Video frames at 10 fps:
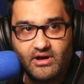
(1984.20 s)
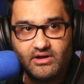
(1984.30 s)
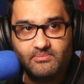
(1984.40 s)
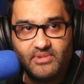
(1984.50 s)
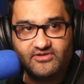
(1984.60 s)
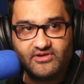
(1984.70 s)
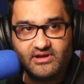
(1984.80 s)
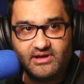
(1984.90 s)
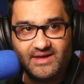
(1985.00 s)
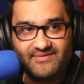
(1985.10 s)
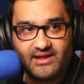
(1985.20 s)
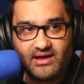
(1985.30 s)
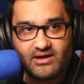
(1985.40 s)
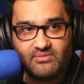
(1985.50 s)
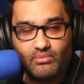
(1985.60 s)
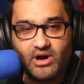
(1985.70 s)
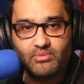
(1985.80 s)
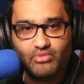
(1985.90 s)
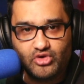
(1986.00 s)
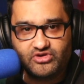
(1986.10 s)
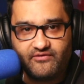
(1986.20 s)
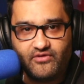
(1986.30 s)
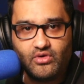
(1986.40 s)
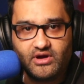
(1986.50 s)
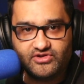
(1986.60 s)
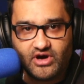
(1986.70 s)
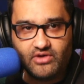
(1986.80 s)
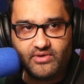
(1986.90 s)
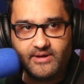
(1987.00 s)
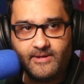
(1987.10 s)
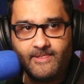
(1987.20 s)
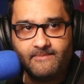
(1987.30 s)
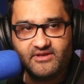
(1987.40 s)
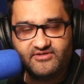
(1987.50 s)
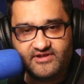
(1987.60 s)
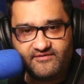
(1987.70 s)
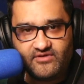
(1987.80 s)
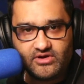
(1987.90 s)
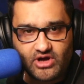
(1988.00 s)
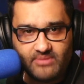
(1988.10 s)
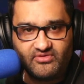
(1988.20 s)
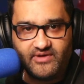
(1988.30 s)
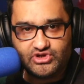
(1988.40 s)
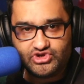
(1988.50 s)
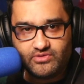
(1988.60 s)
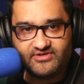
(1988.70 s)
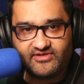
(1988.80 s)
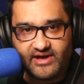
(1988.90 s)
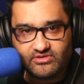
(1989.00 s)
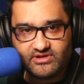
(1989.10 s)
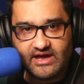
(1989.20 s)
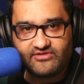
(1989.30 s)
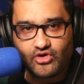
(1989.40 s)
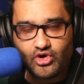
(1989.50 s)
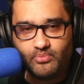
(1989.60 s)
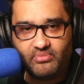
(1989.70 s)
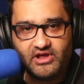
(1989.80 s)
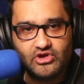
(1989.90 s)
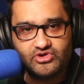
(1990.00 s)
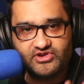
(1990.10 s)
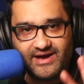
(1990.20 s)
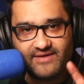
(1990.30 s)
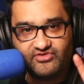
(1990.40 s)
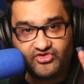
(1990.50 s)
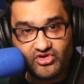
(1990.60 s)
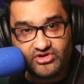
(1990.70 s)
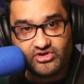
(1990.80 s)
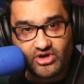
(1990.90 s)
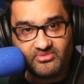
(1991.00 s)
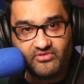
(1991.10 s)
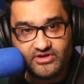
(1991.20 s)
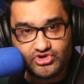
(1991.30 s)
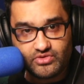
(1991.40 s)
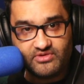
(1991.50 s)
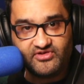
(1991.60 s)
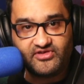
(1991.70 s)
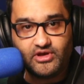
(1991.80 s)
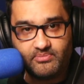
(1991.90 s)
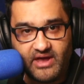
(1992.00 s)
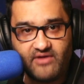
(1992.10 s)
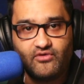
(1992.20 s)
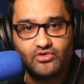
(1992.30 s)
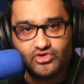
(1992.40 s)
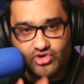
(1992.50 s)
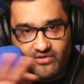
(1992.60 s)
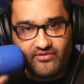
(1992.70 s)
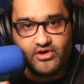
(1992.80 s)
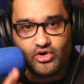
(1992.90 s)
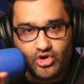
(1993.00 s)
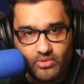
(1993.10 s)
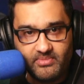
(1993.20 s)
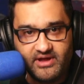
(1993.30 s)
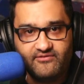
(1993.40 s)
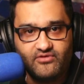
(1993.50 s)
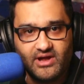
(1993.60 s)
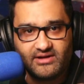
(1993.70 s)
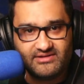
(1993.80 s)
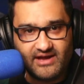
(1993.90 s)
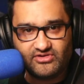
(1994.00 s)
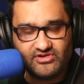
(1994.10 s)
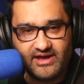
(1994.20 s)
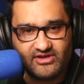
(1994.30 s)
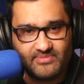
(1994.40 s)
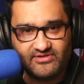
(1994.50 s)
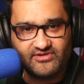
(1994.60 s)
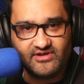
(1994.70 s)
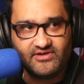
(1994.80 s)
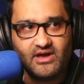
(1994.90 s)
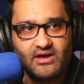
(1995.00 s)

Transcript: I basically give it like my point of view, a diary. There's different types of insurances out there. As a company, you need to have certain types of insurances that you pay for to cover your company for like day-to-day expenses,